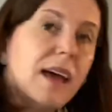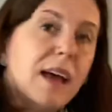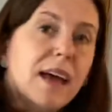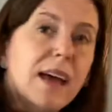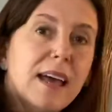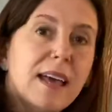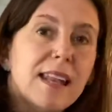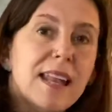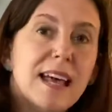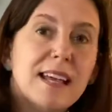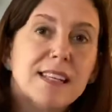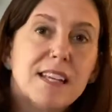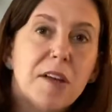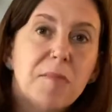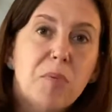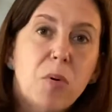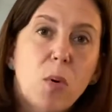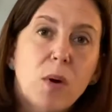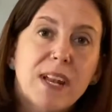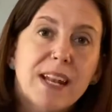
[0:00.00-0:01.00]
And as I
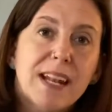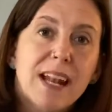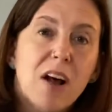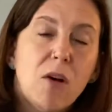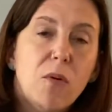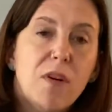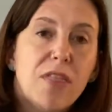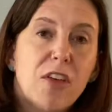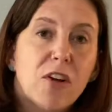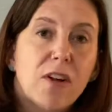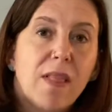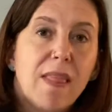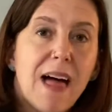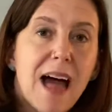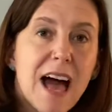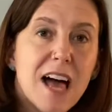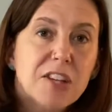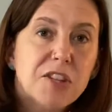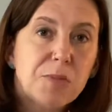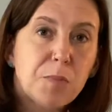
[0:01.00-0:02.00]
pointed out with our
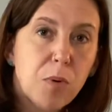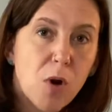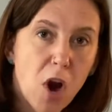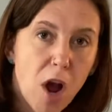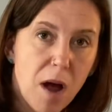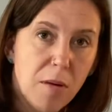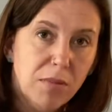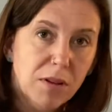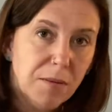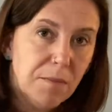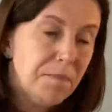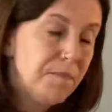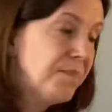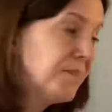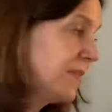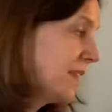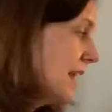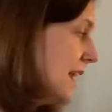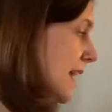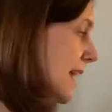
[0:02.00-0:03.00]
last problem,
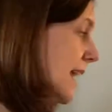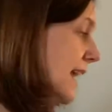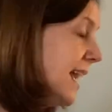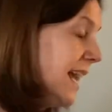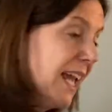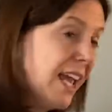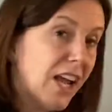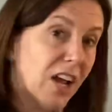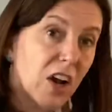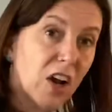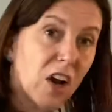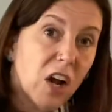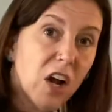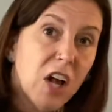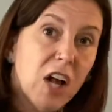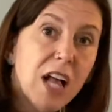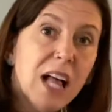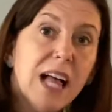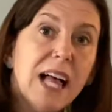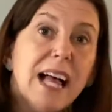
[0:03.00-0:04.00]
here
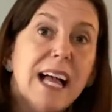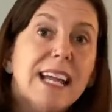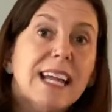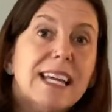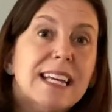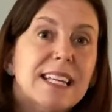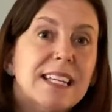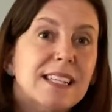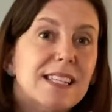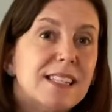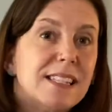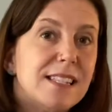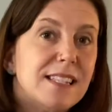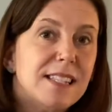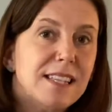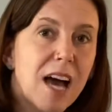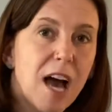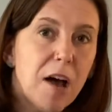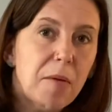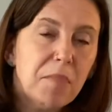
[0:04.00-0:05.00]
I can
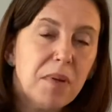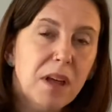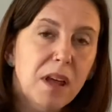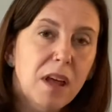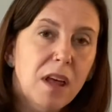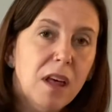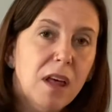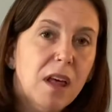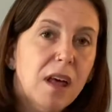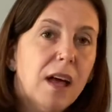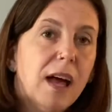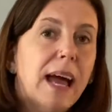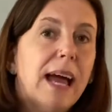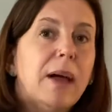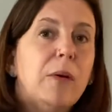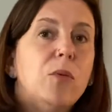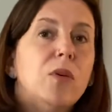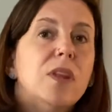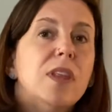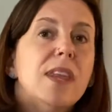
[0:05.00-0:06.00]
stop. I
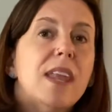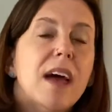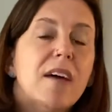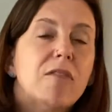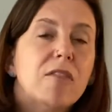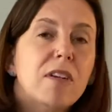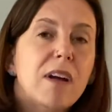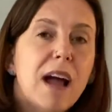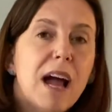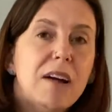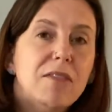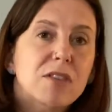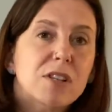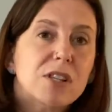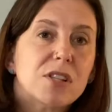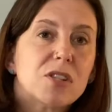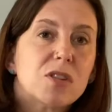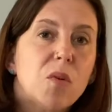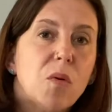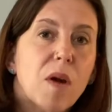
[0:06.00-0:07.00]
will never have a
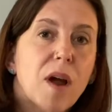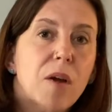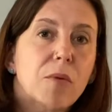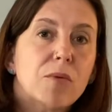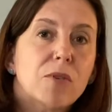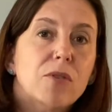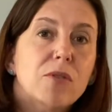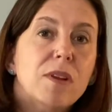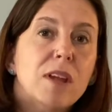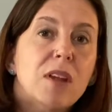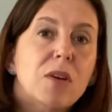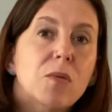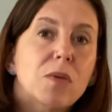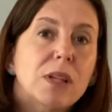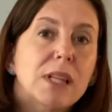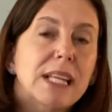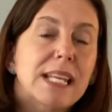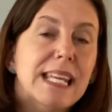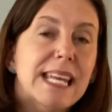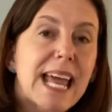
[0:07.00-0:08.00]
square root
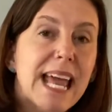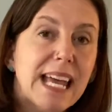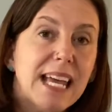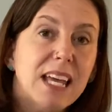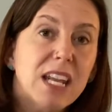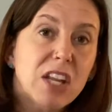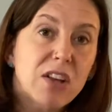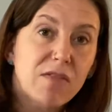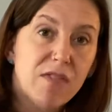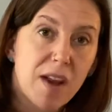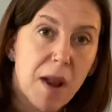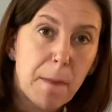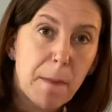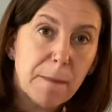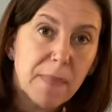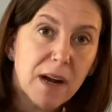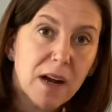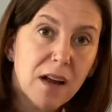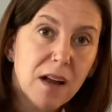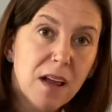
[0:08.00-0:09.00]
equal a negative
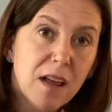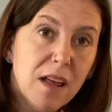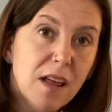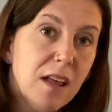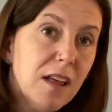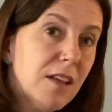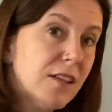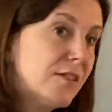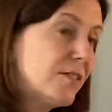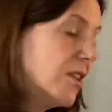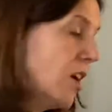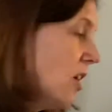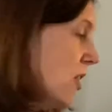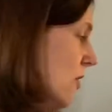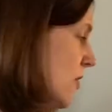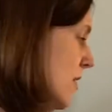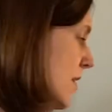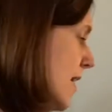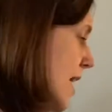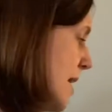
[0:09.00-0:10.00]
number. So
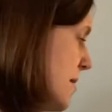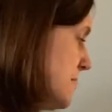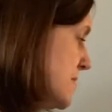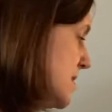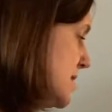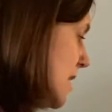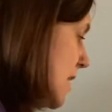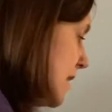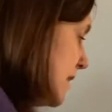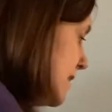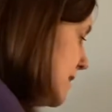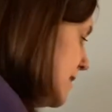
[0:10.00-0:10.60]
I'm done.